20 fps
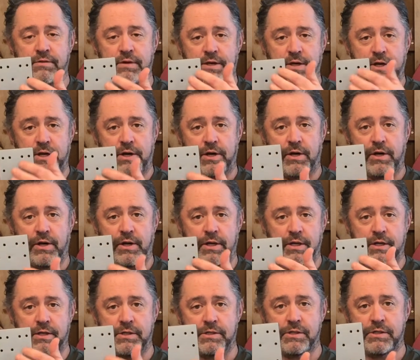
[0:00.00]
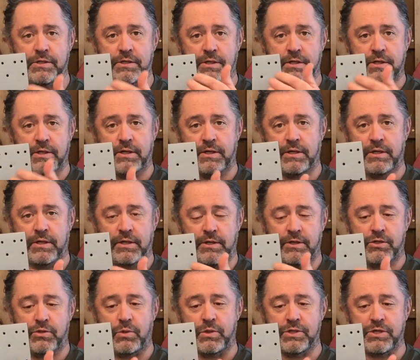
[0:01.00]
in here is
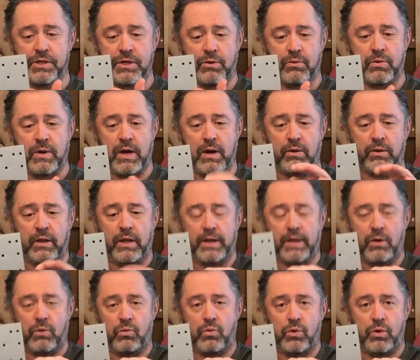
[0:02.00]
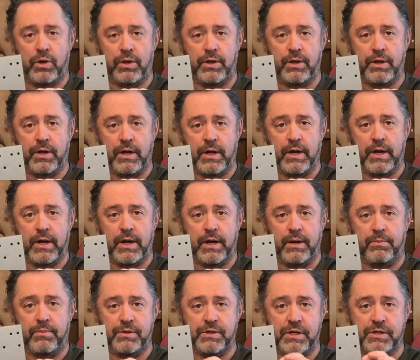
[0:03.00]
twisting around like it would
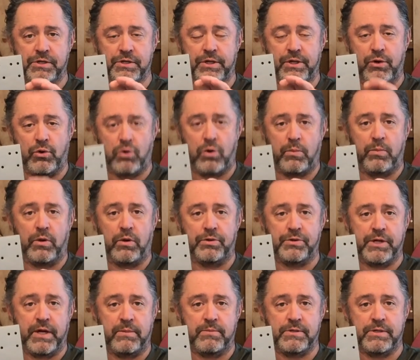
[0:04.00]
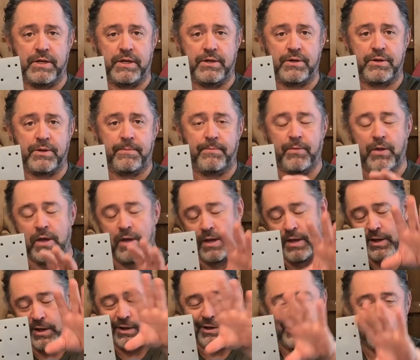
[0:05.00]
on potentially an orbital type sander.
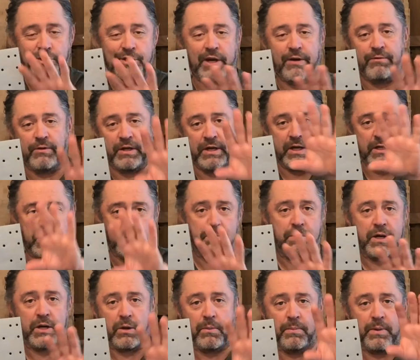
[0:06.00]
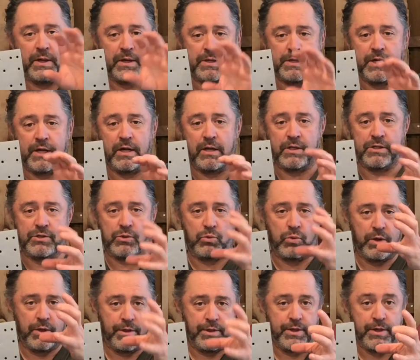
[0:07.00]
You'll definitely get the bigger pigtails
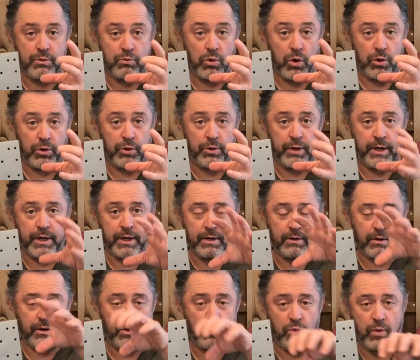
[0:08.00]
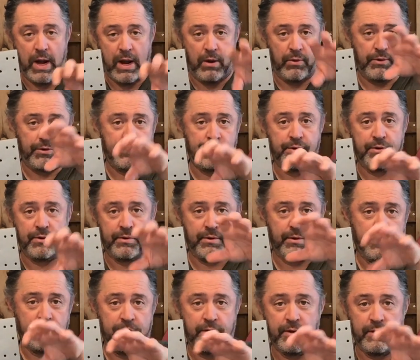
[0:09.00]
with the rotary or the round
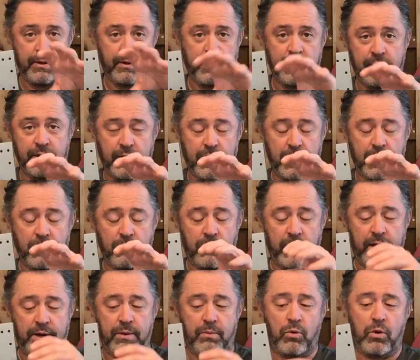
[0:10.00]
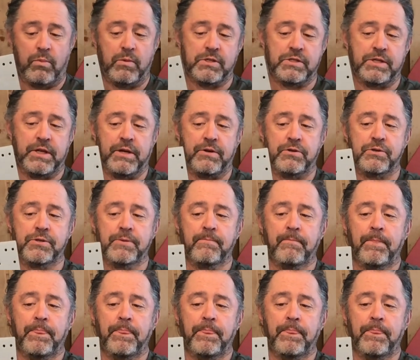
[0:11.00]
random orbit sanders.